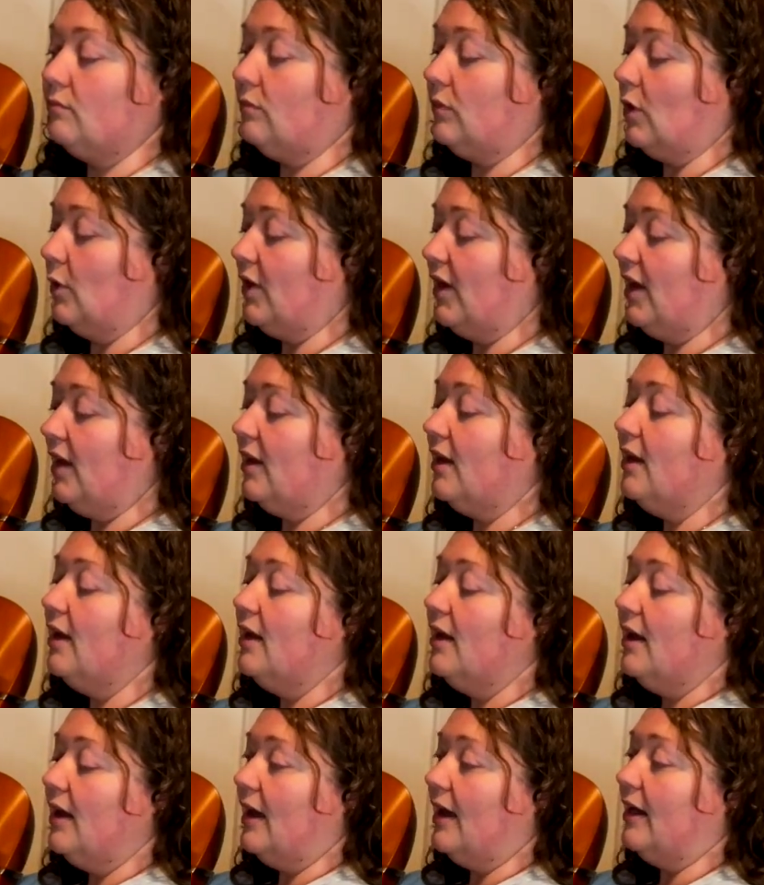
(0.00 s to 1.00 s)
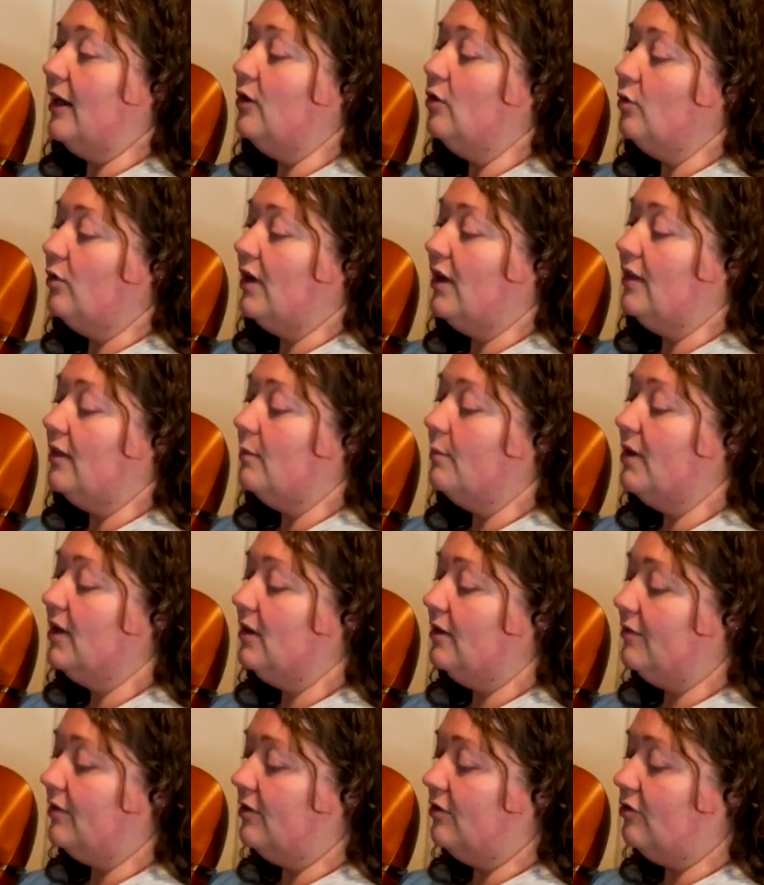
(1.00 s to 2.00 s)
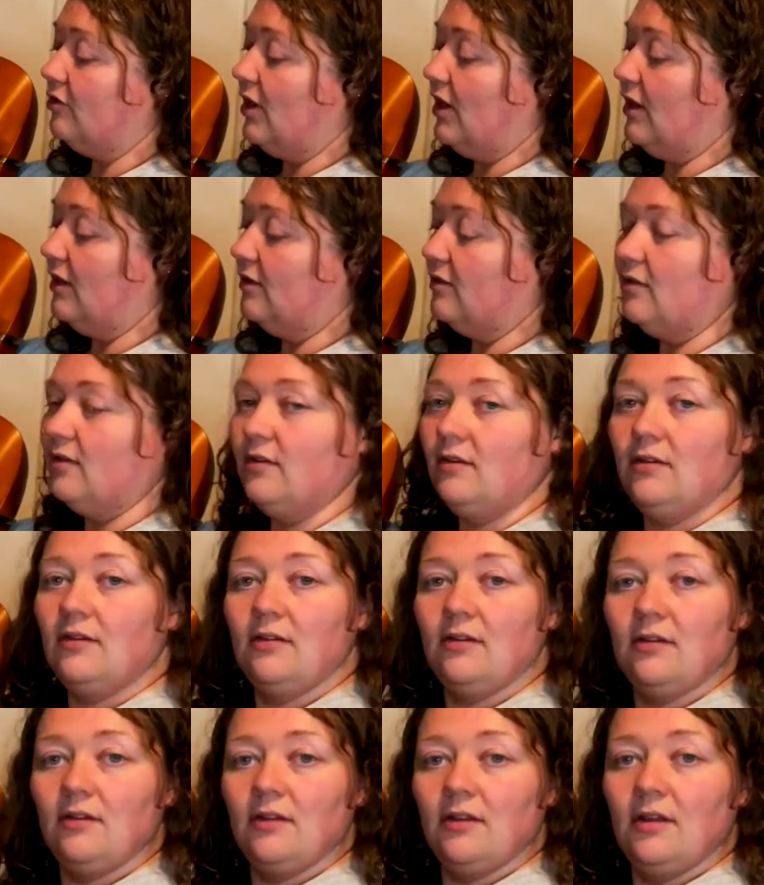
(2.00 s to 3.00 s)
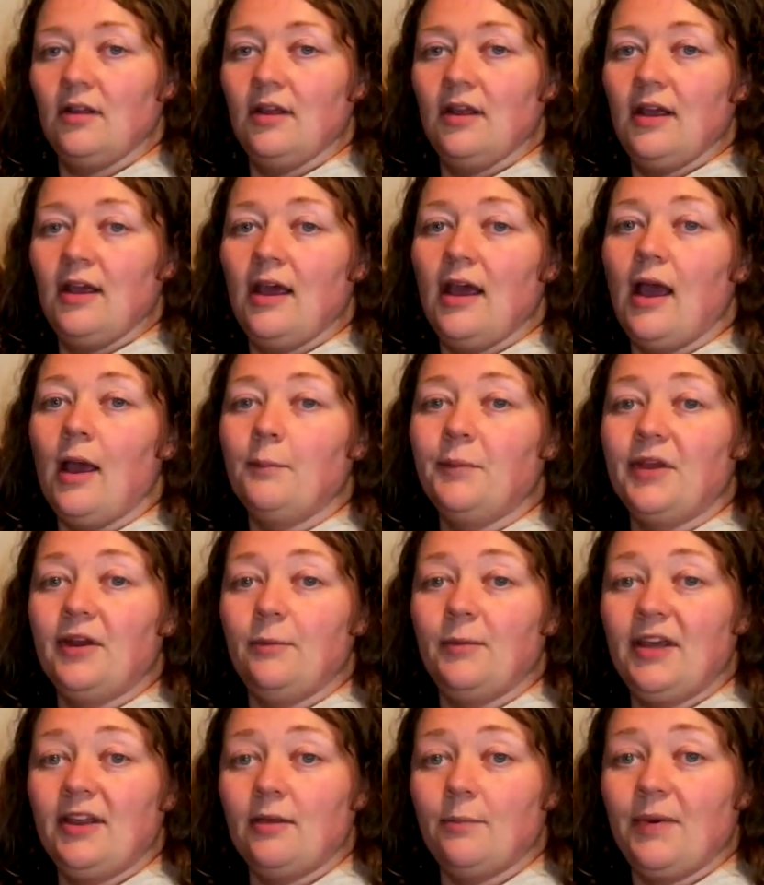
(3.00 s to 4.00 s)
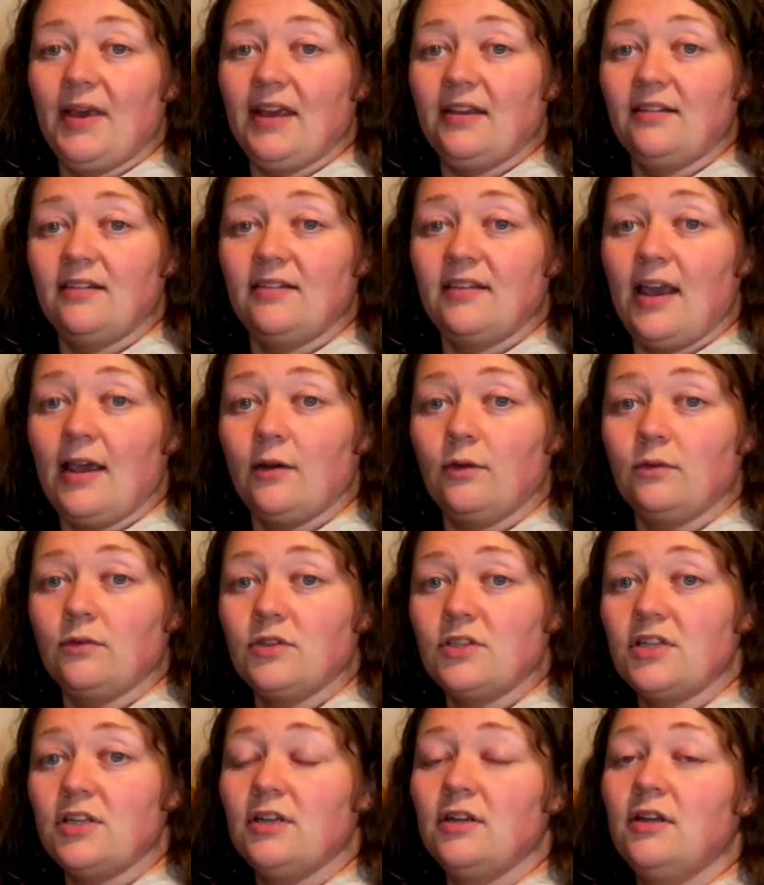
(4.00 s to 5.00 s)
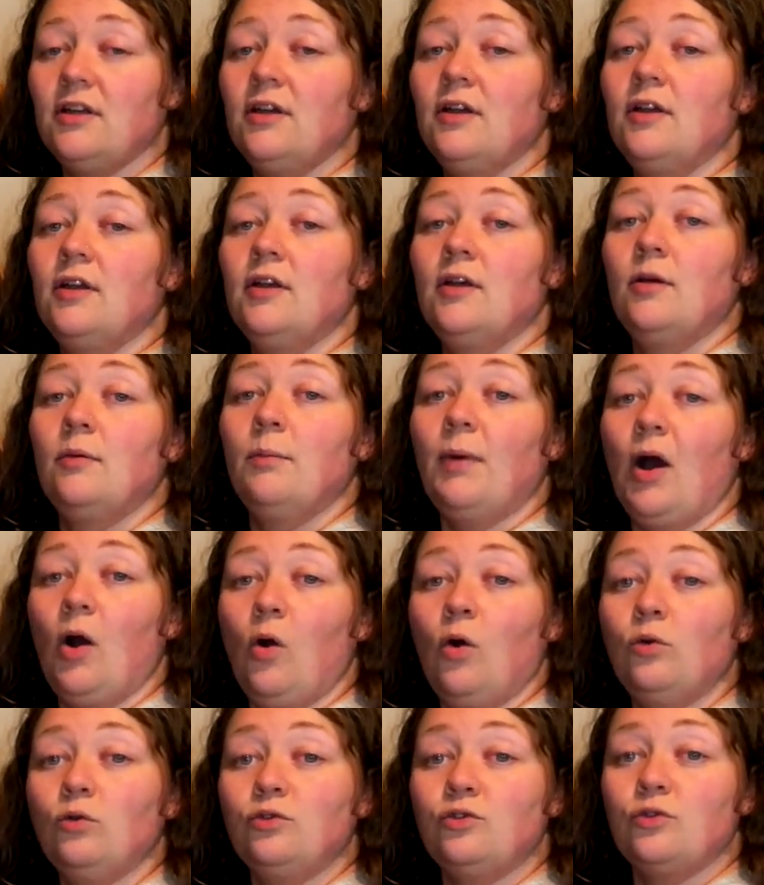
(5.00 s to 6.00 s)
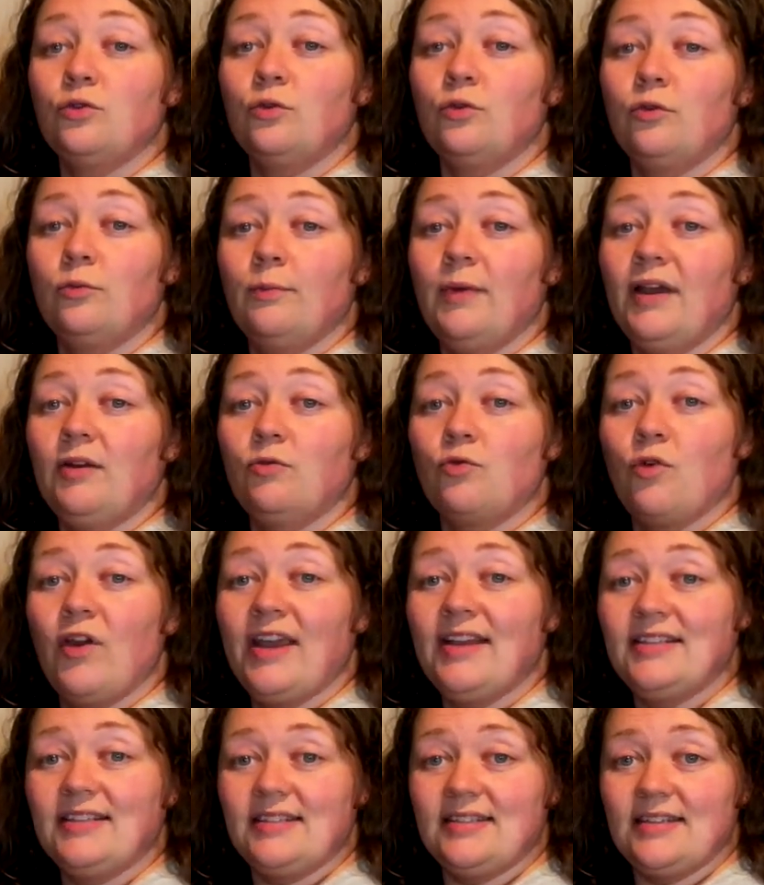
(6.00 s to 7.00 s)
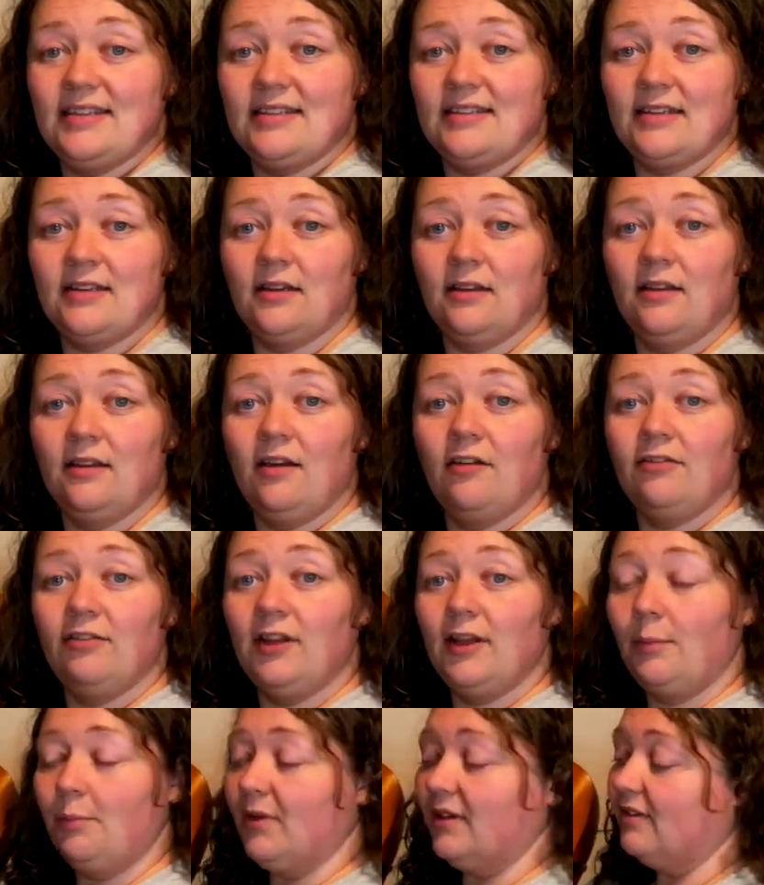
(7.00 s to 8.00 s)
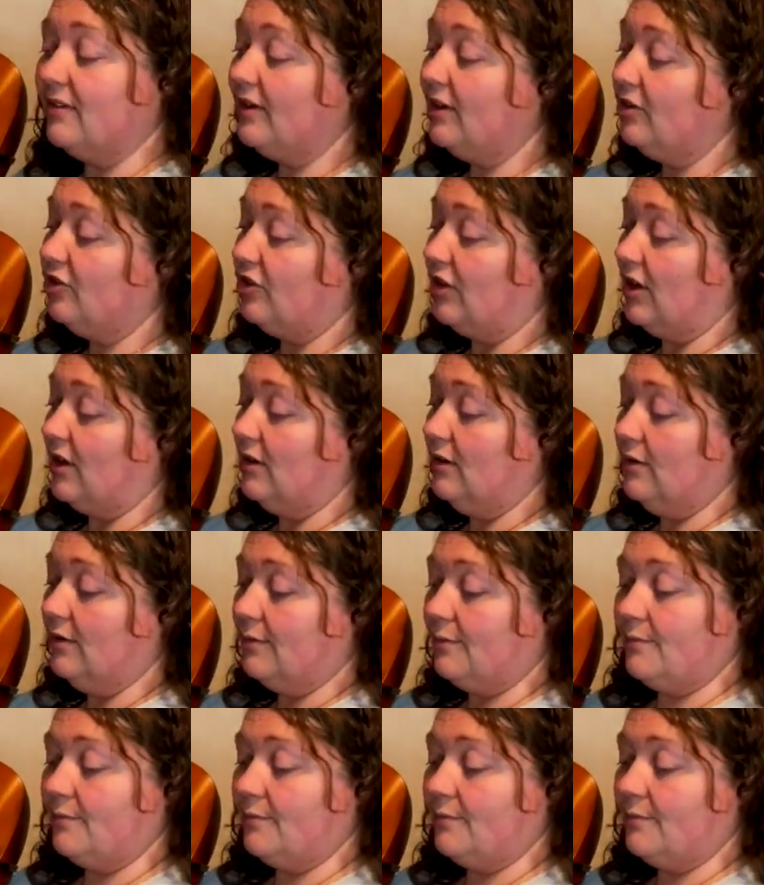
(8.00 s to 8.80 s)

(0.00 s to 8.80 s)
Okay, and I know that in the middle of the strings I'm going to make the best sound, but also my wrist is in a lovely position